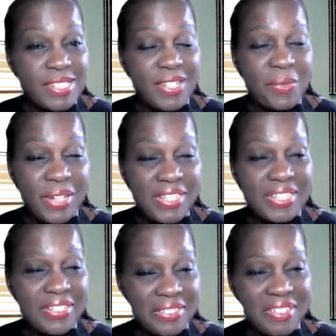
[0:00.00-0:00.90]
a quick
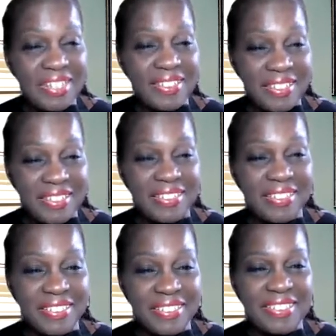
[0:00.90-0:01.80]
dinner, I think.
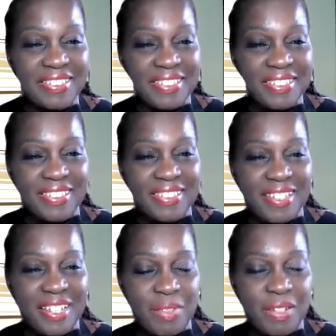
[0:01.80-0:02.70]

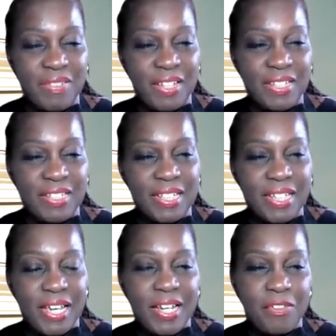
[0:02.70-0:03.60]
I'm loving it.
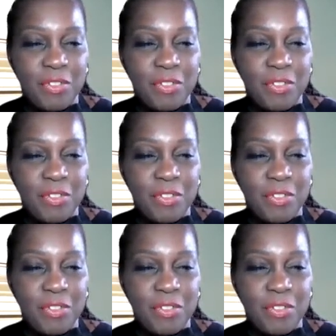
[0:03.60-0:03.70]
And of